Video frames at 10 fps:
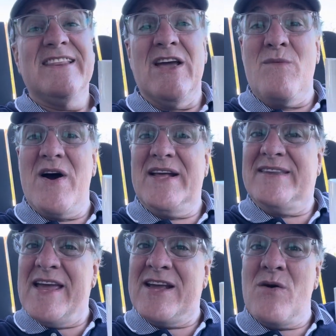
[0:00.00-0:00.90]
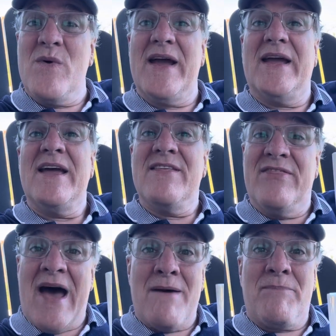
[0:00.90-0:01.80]
They want to take away
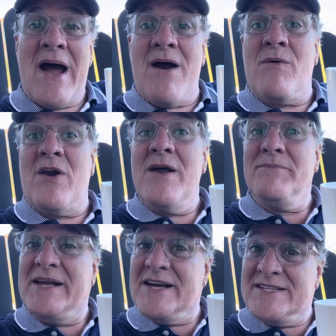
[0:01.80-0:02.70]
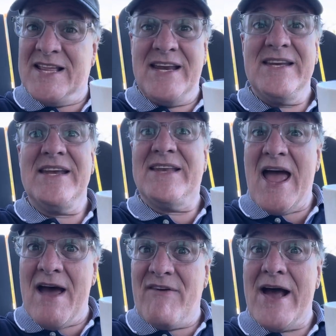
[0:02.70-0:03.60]
that power because they need to
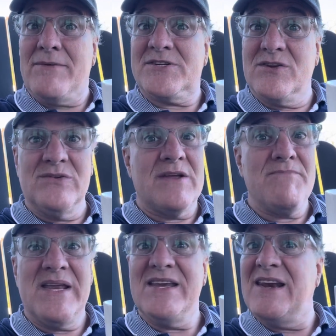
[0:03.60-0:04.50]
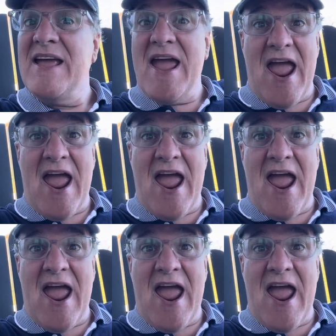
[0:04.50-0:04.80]
have absolute dominion